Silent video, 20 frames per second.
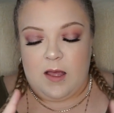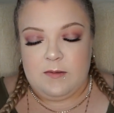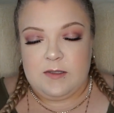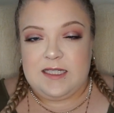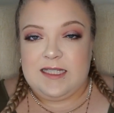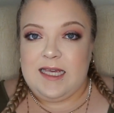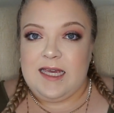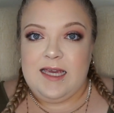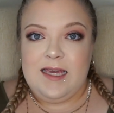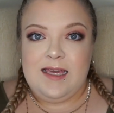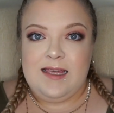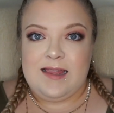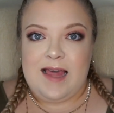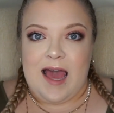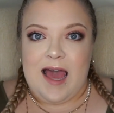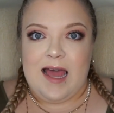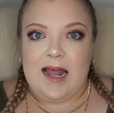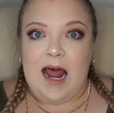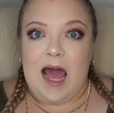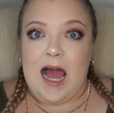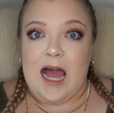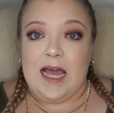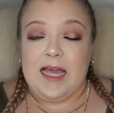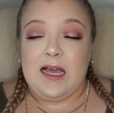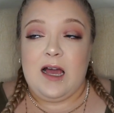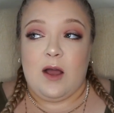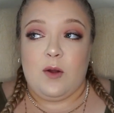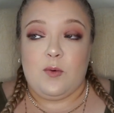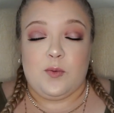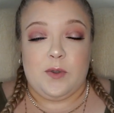seeing that, I
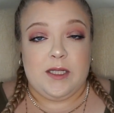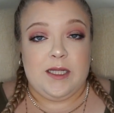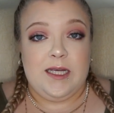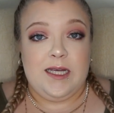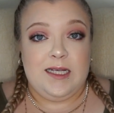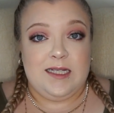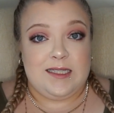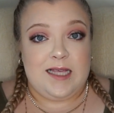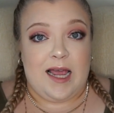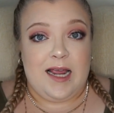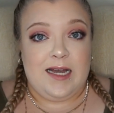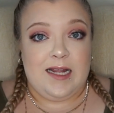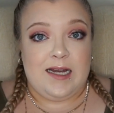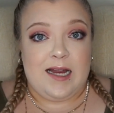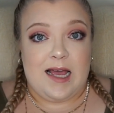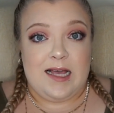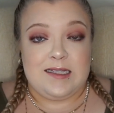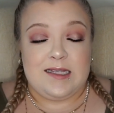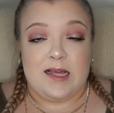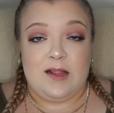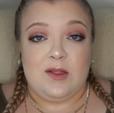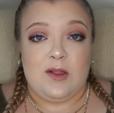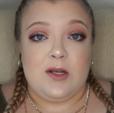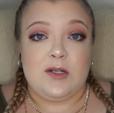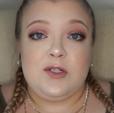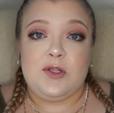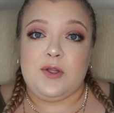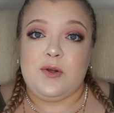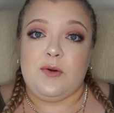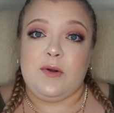got really excited as I
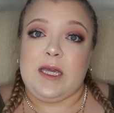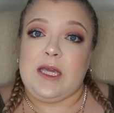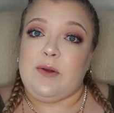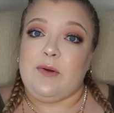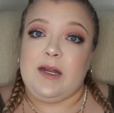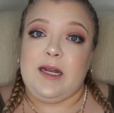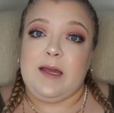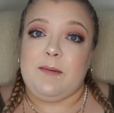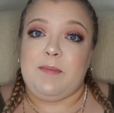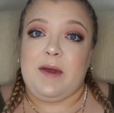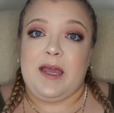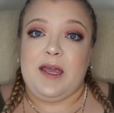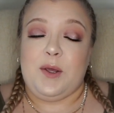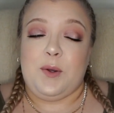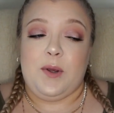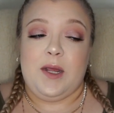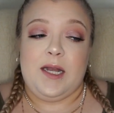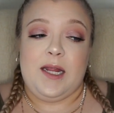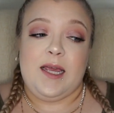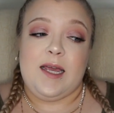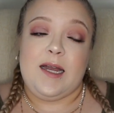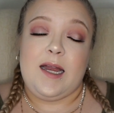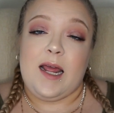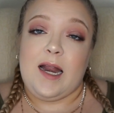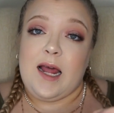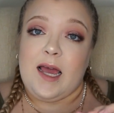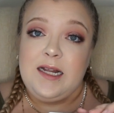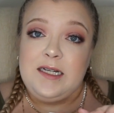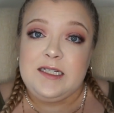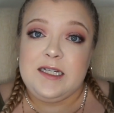looked through ingredient by ingredient, and
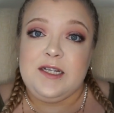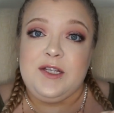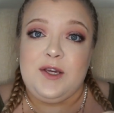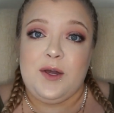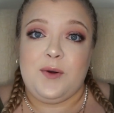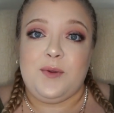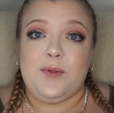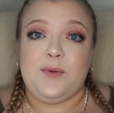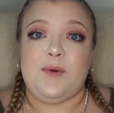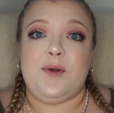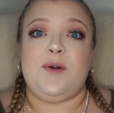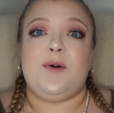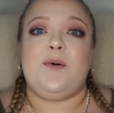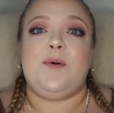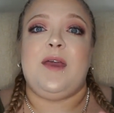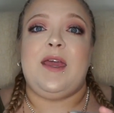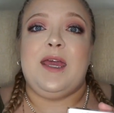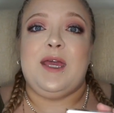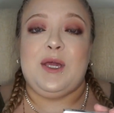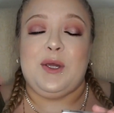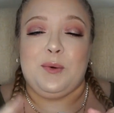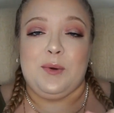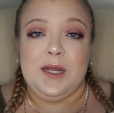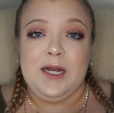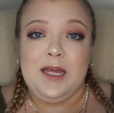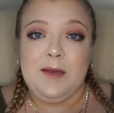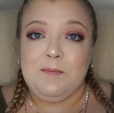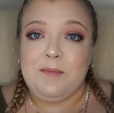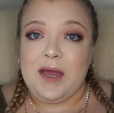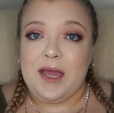I did go through
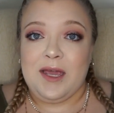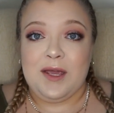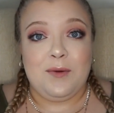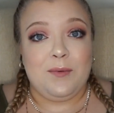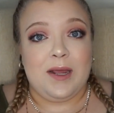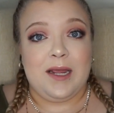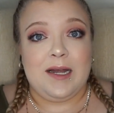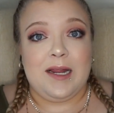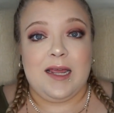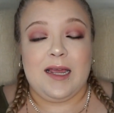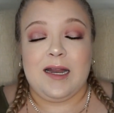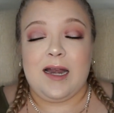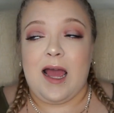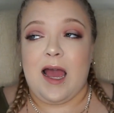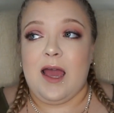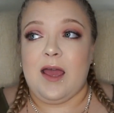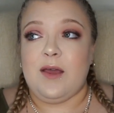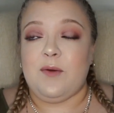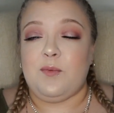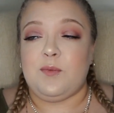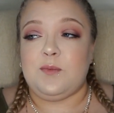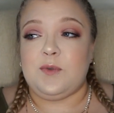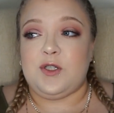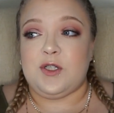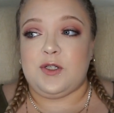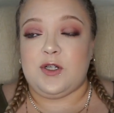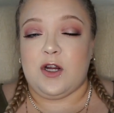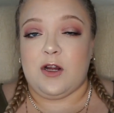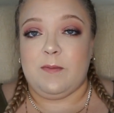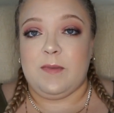ingredient by ingredient. I
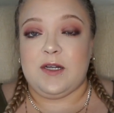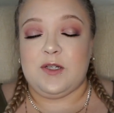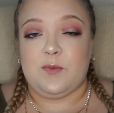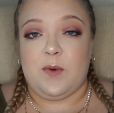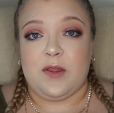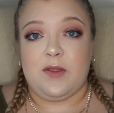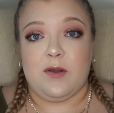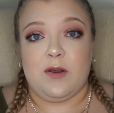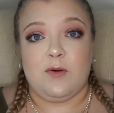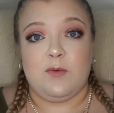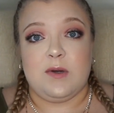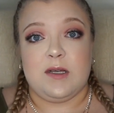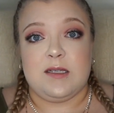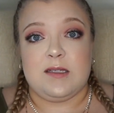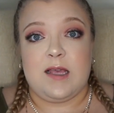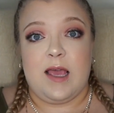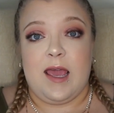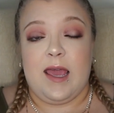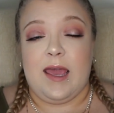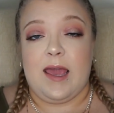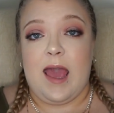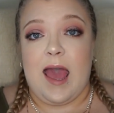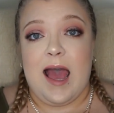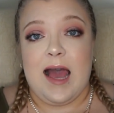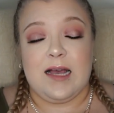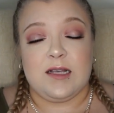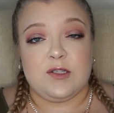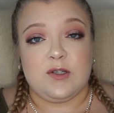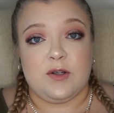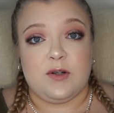determined whether it was a
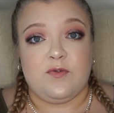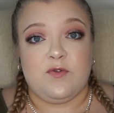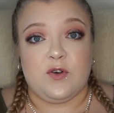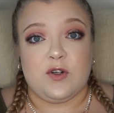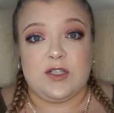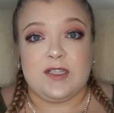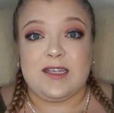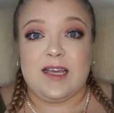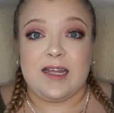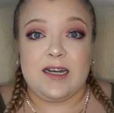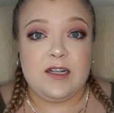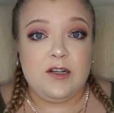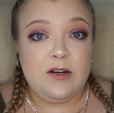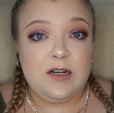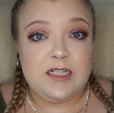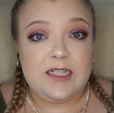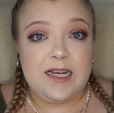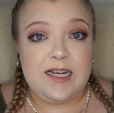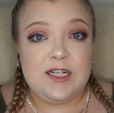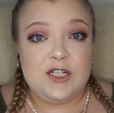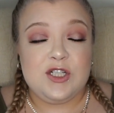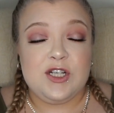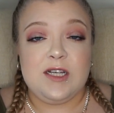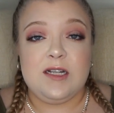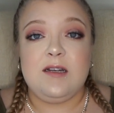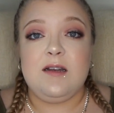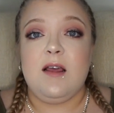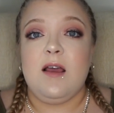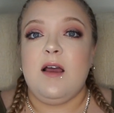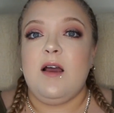hazard for skin
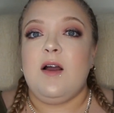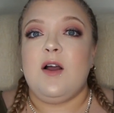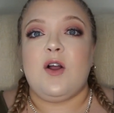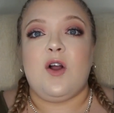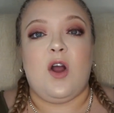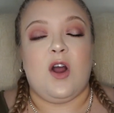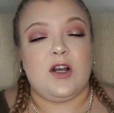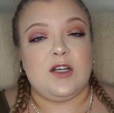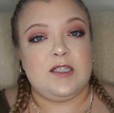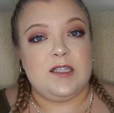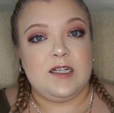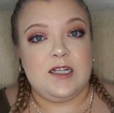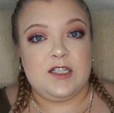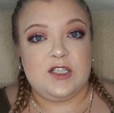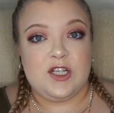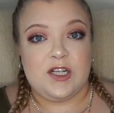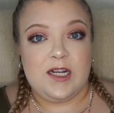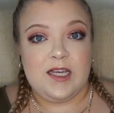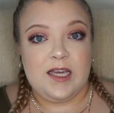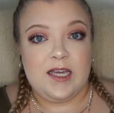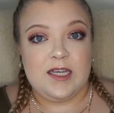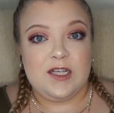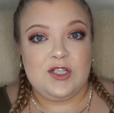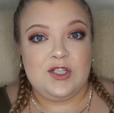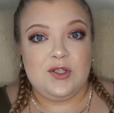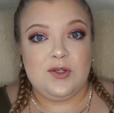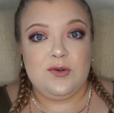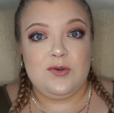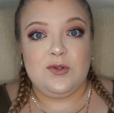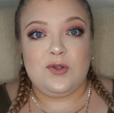irritation, carcinogenic
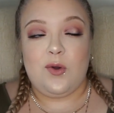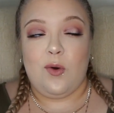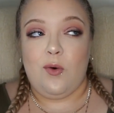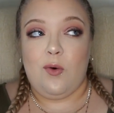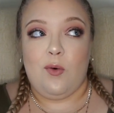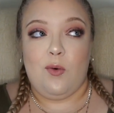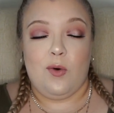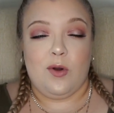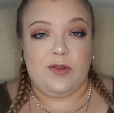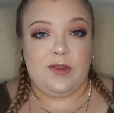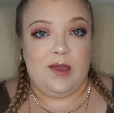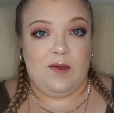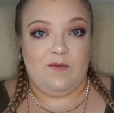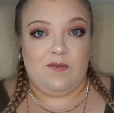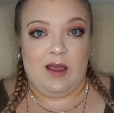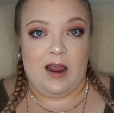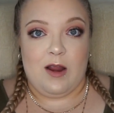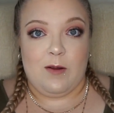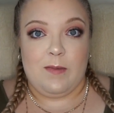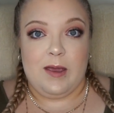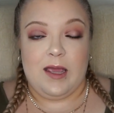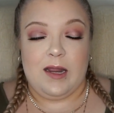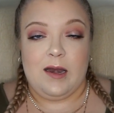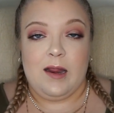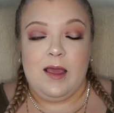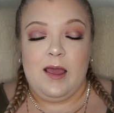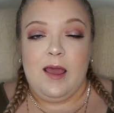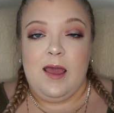issues, or the environment.